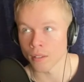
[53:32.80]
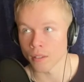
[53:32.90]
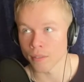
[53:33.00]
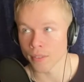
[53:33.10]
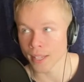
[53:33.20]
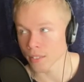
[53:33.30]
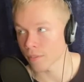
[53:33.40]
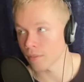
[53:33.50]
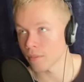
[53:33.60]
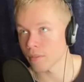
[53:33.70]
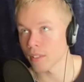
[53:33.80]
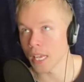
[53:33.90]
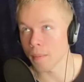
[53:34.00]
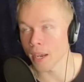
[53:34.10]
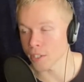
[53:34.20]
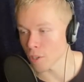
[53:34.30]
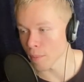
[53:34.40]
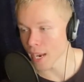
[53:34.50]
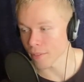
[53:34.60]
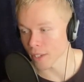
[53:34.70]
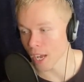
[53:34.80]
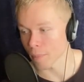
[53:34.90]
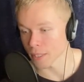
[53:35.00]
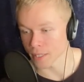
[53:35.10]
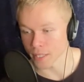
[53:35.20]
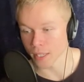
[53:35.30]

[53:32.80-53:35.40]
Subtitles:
that's in my domain of competency.